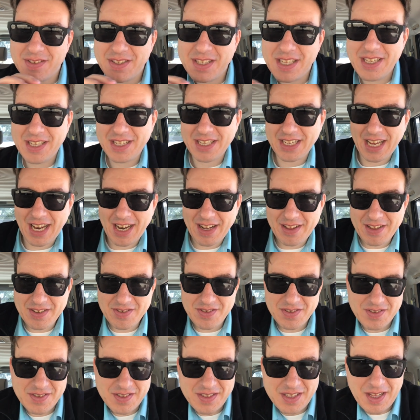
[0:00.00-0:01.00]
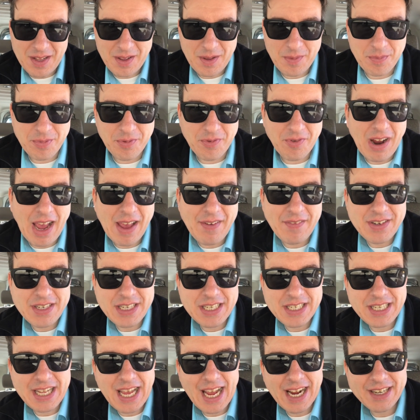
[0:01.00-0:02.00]
the kind of the, the, the, private
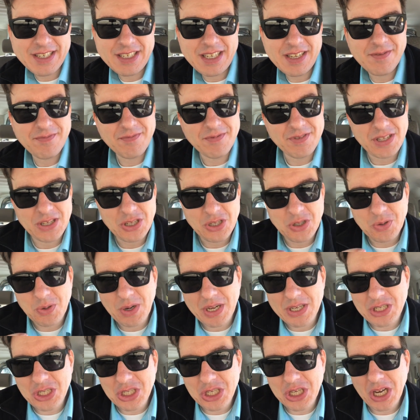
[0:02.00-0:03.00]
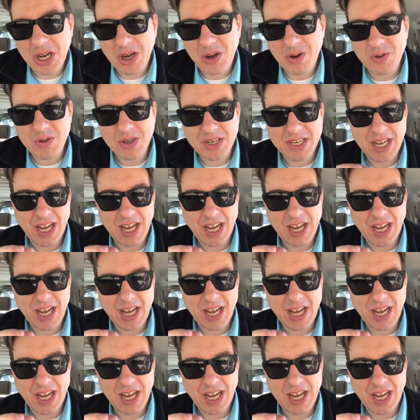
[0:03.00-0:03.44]
detective with the trench coat,